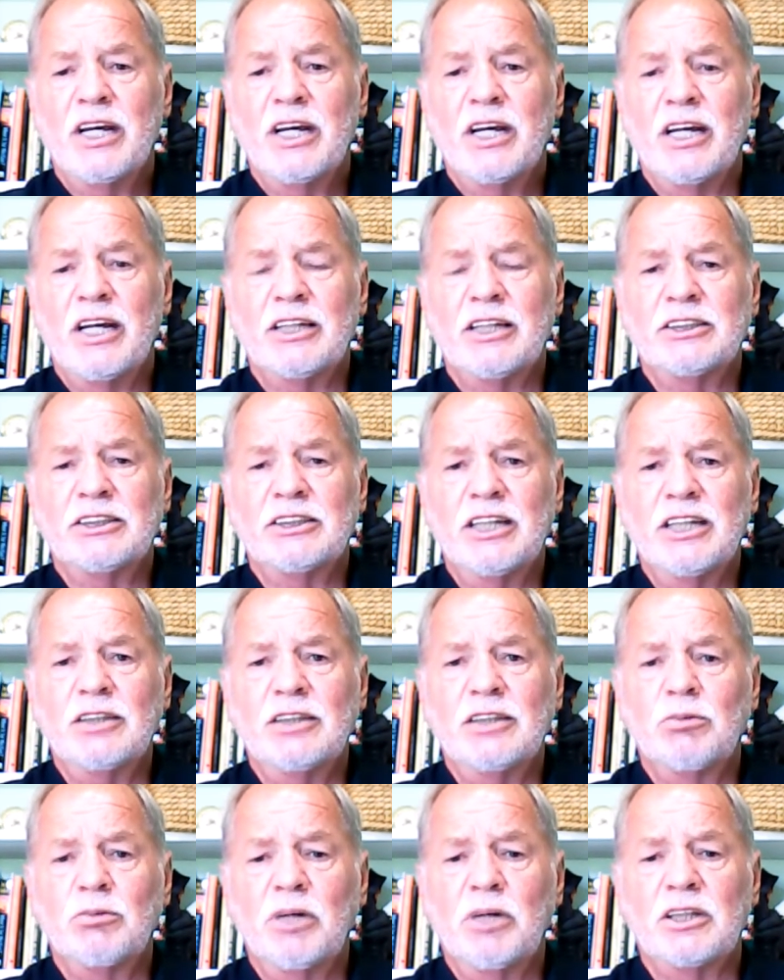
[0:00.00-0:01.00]
It is
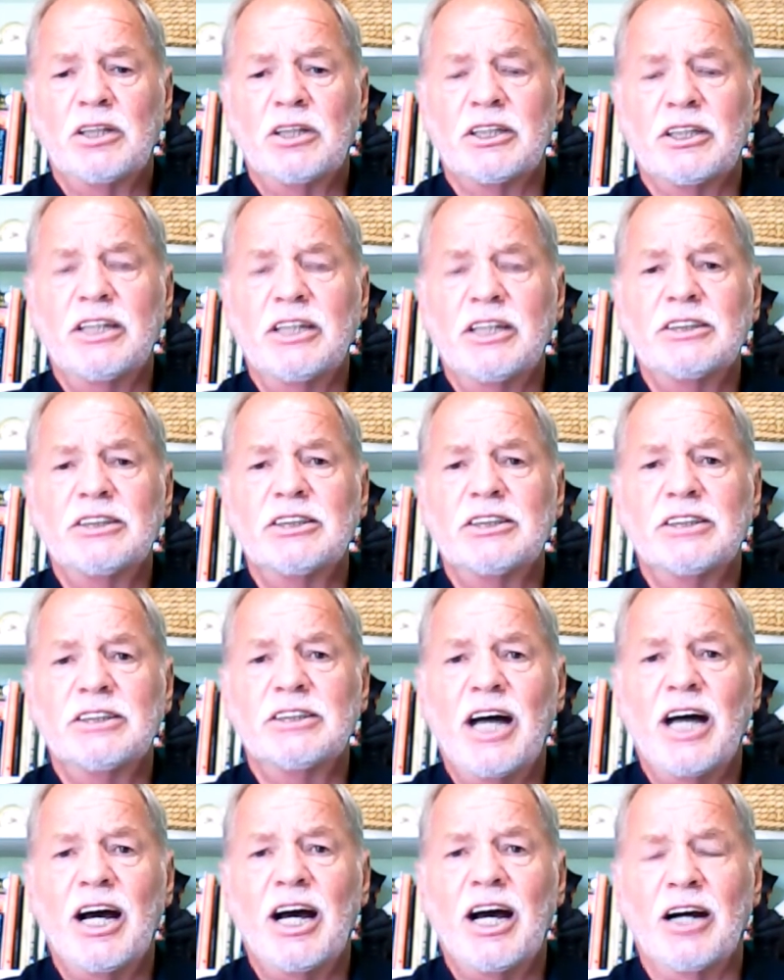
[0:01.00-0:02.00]
his will and his
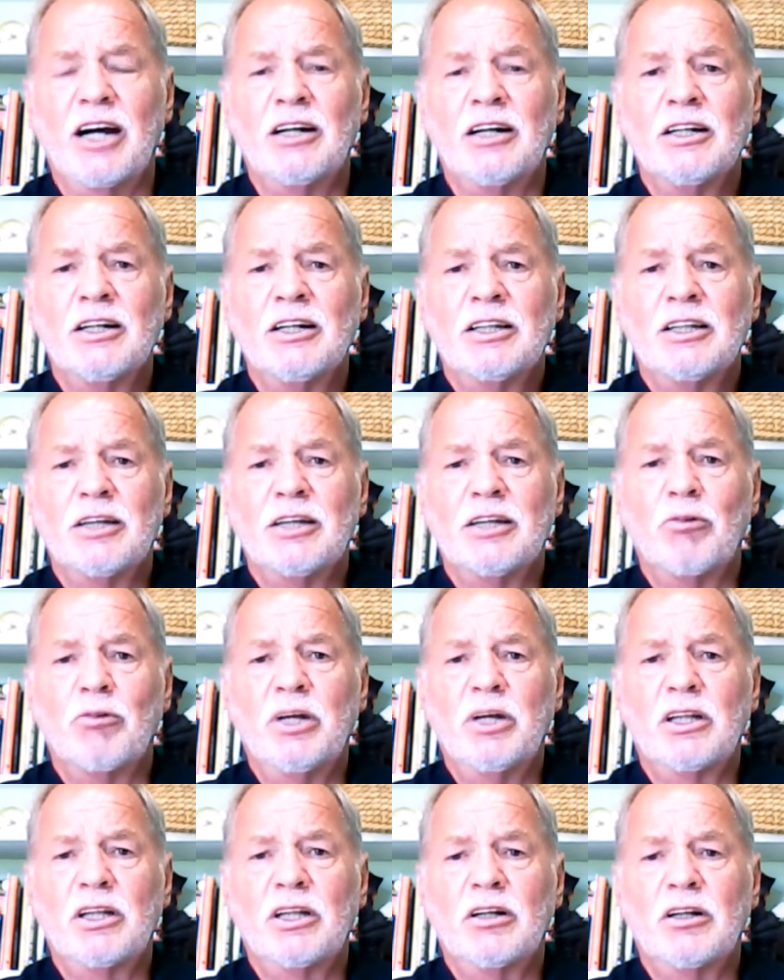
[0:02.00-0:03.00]
desire that
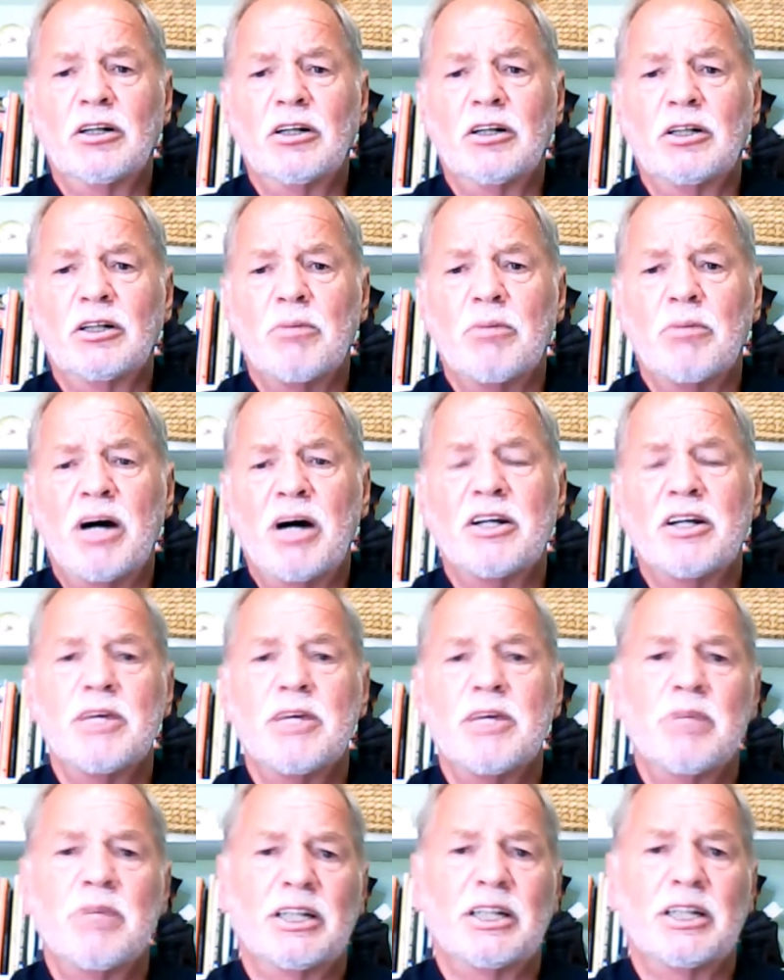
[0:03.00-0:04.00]
we learn about
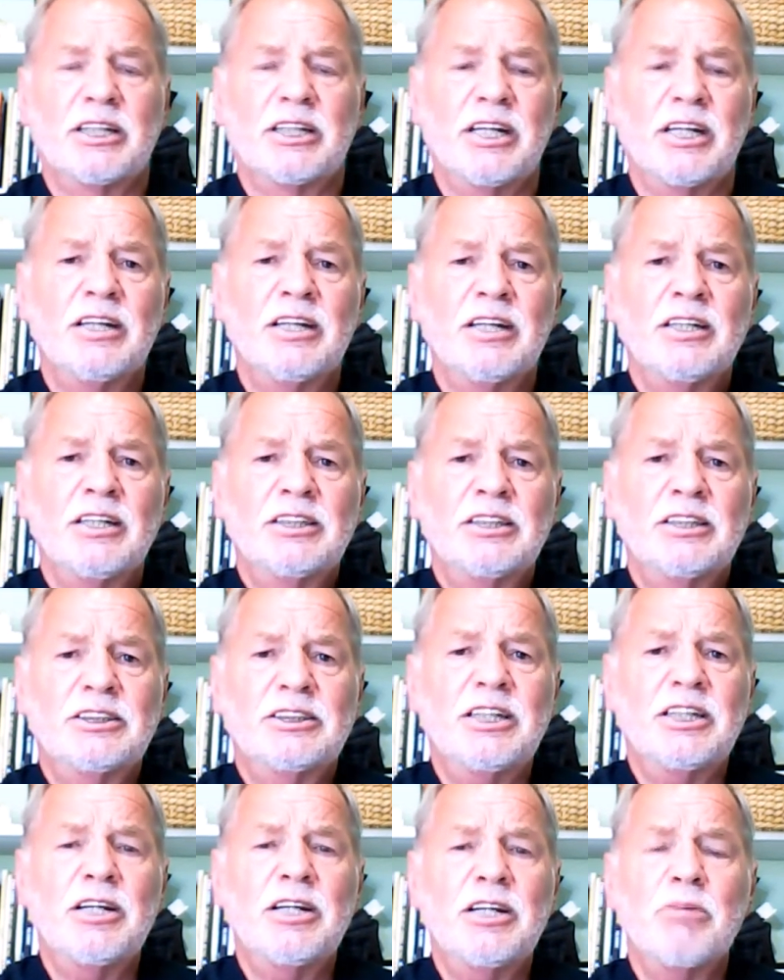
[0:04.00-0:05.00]
humility. You
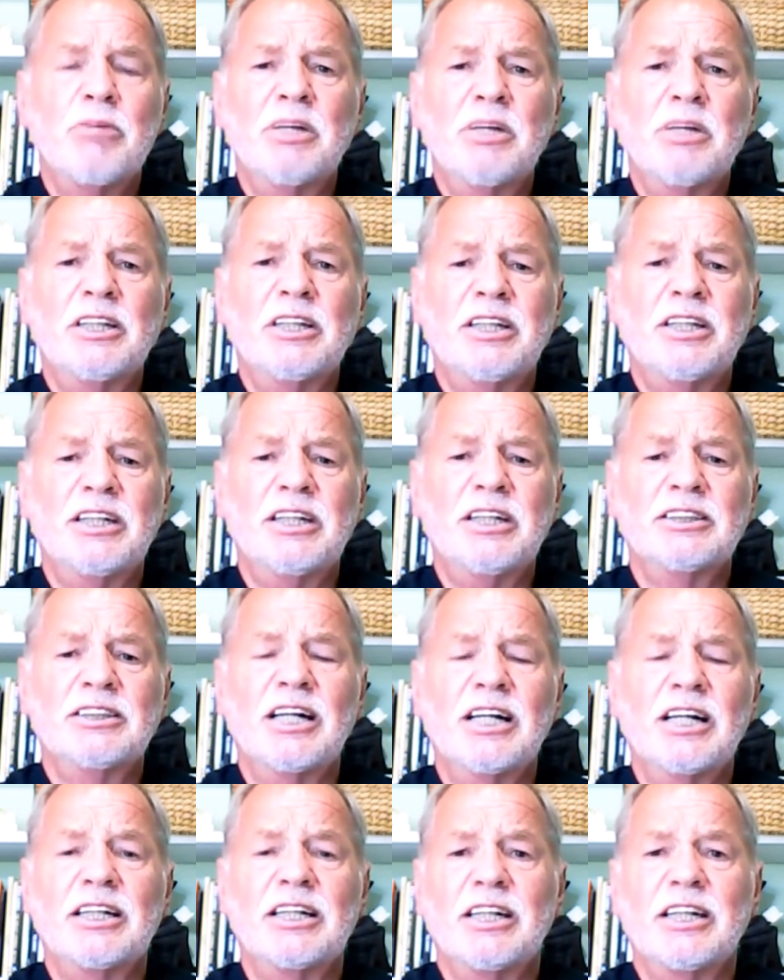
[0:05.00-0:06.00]
see, humility is
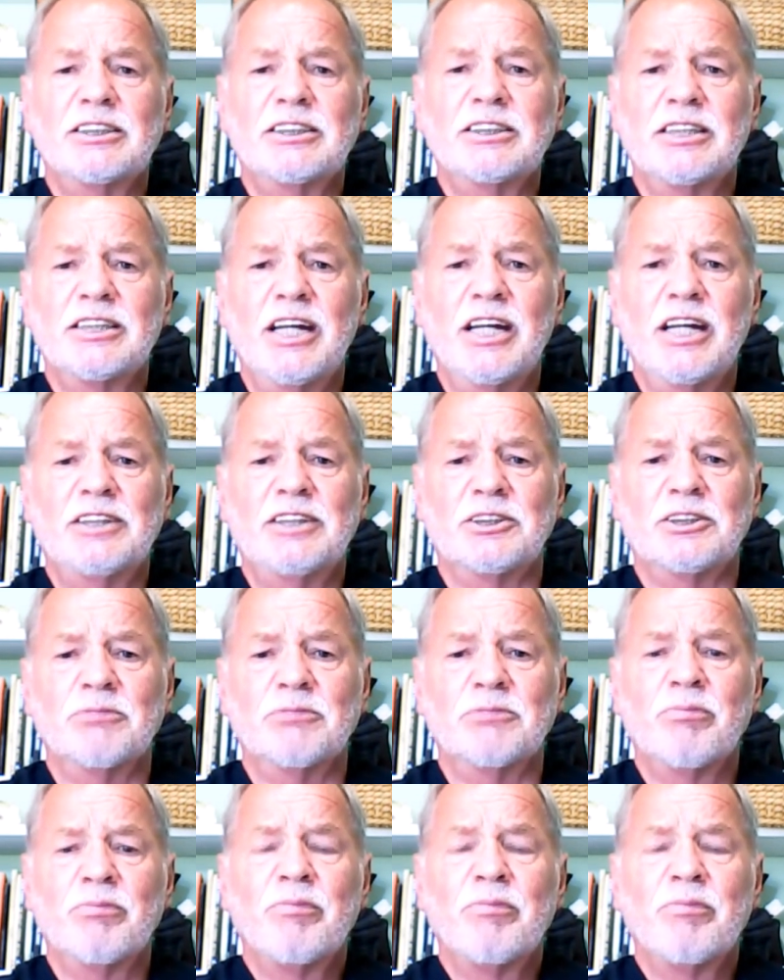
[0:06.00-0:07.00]
not a destination.